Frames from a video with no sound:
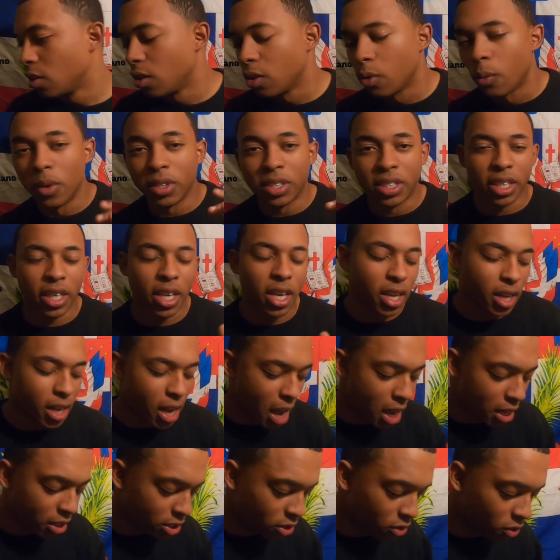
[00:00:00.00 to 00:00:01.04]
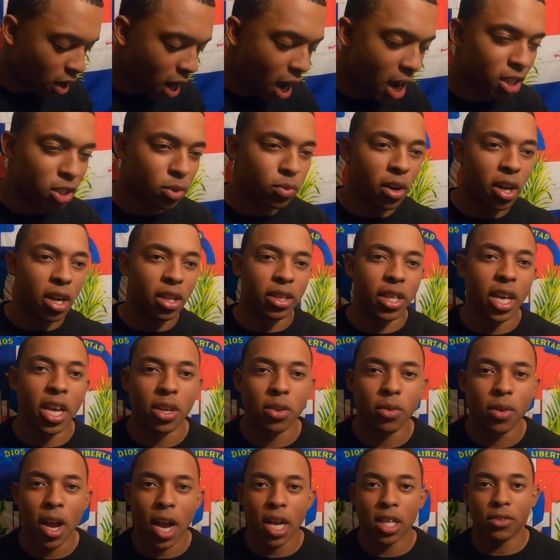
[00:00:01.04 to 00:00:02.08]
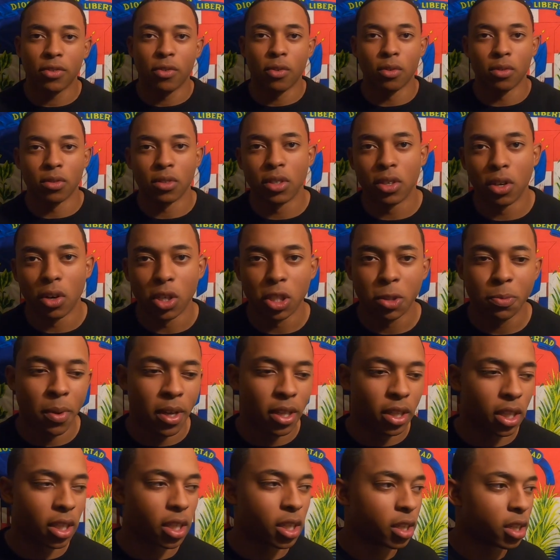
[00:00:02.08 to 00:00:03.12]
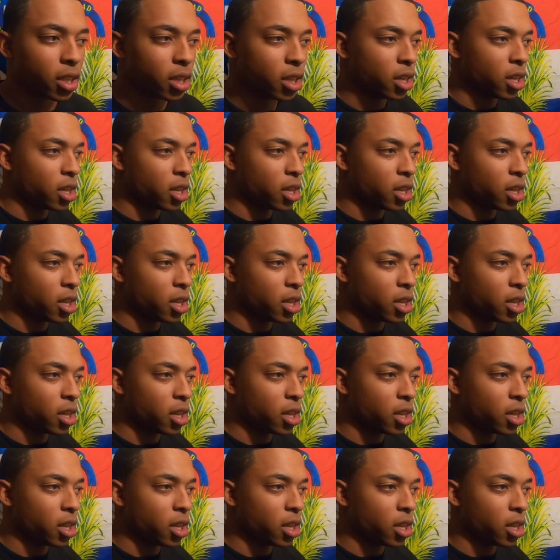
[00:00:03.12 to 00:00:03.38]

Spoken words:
Once again, guys, you know, I just want to thank you guys for, you know, spending,